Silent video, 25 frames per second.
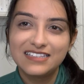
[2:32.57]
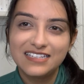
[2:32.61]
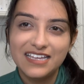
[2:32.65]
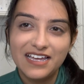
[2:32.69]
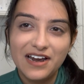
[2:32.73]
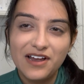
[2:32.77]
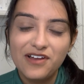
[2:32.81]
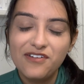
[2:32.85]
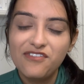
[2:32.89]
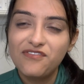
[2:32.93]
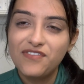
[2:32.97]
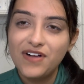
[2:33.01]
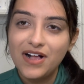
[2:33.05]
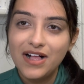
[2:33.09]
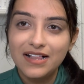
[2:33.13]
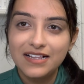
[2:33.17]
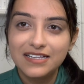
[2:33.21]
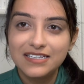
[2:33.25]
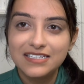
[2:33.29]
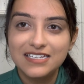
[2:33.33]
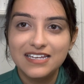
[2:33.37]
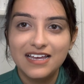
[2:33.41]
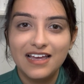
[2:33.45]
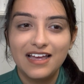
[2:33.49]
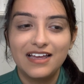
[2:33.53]
that I
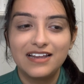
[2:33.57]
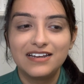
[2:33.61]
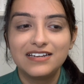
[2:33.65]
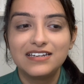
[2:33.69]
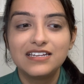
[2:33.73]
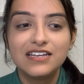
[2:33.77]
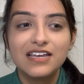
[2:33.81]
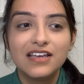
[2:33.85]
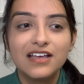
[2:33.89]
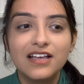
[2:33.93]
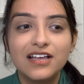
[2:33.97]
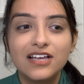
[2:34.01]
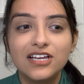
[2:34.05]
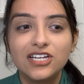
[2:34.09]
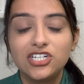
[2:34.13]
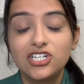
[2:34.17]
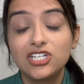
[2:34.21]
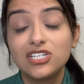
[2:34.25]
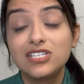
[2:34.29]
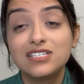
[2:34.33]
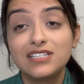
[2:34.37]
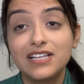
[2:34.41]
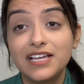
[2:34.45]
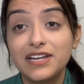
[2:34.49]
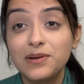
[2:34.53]
felt and
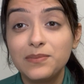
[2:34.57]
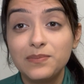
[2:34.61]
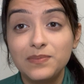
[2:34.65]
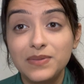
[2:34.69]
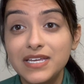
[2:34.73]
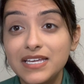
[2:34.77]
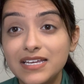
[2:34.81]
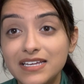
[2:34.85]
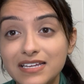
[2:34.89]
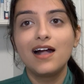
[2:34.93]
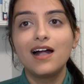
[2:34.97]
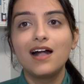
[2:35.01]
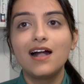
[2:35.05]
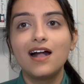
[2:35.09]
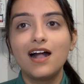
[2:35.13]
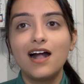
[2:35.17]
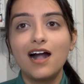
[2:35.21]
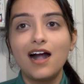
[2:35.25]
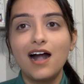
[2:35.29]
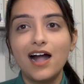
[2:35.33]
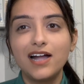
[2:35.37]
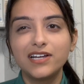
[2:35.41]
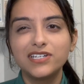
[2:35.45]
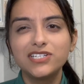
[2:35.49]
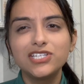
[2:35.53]
just let it be.
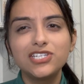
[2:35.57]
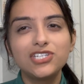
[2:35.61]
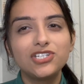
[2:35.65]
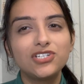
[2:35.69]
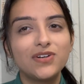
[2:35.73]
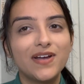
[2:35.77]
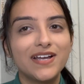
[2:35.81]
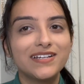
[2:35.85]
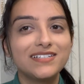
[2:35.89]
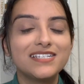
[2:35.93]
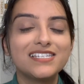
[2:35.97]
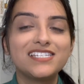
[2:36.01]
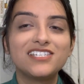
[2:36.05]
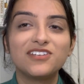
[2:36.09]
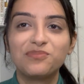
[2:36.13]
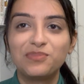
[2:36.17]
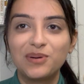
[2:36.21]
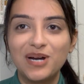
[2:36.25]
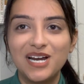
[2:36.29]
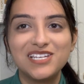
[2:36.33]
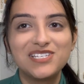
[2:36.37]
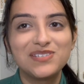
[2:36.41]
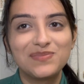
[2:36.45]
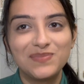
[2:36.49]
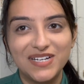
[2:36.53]
I just tried to
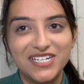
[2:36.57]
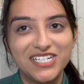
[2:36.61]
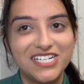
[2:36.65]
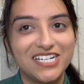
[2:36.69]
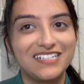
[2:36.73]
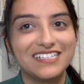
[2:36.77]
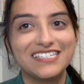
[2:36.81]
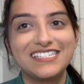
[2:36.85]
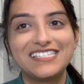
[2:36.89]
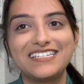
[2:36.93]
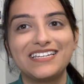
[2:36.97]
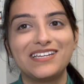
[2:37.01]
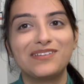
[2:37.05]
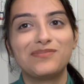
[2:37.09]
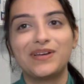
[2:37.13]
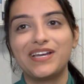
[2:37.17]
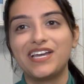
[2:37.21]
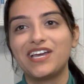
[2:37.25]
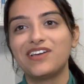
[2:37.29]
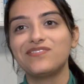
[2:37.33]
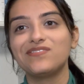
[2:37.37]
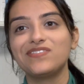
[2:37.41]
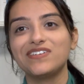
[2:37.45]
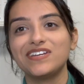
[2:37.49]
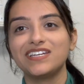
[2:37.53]
suppress my jealousy and my
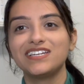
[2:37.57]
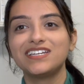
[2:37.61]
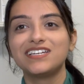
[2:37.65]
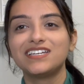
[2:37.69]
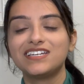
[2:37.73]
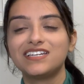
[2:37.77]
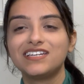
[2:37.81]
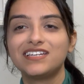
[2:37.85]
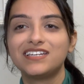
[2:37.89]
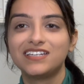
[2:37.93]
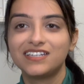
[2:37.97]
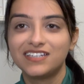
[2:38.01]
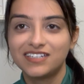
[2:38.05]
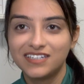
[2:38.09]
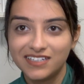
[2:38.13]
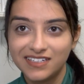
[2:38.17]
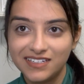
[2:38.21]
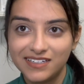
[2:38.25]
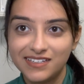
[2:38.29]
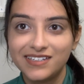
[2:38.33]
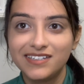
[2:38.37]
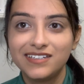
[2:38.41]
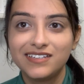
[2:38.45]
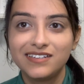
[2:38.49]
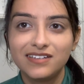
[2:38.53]
envy.
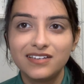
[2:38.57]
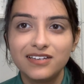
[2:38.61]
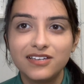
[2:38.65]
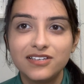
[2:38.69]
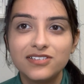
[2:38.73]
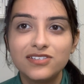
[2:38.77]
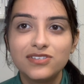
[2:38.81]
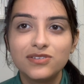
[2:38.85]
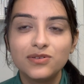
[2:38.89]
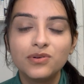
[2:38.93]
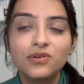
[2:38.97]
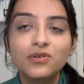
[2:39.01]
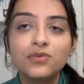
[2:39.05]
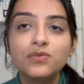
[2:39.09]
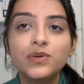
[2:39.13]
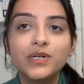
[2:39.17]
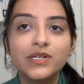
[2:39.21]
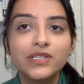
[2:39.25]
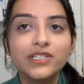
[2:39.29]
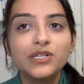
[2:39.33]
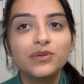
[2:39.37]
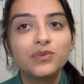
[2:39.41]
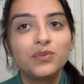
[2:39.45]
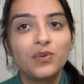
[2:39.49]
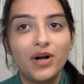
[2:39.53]
Because who
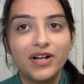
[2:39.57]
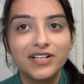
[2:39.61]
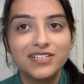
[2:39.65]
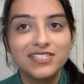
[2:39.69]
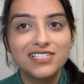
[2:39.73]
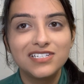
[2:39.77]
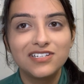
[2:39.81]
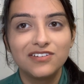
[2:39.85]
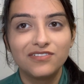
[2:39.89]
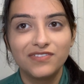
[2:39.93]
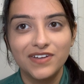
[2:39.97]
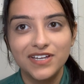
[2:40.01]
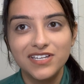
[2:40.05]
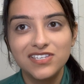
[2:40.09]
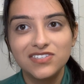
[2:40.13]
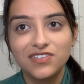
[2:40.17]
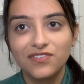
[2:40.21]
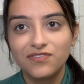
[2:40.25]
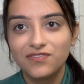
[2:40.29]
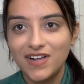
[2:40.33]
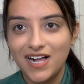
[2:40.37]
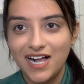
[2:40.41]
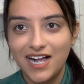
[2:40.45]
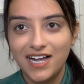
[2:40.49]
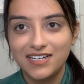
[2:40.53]
really wants to face the
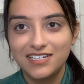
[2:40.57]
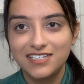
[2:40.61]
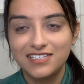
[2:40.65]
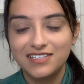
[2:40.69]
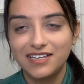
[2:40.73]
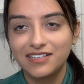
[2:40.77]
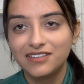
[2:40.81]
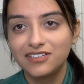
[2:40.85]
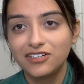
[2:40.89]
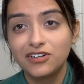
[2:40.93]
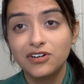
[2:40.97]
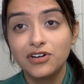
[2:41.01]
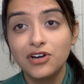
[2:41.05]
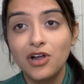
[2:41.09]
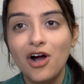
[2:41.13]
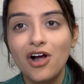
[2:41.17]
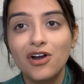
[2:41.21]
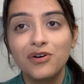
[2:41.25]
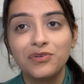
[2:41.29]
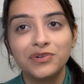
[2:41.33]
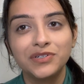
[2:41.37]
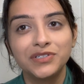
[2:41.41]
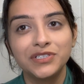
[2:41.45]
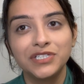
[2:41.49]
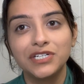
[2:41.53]
fact that they're not
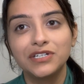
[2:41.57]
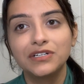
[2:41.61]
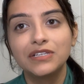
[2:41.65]
really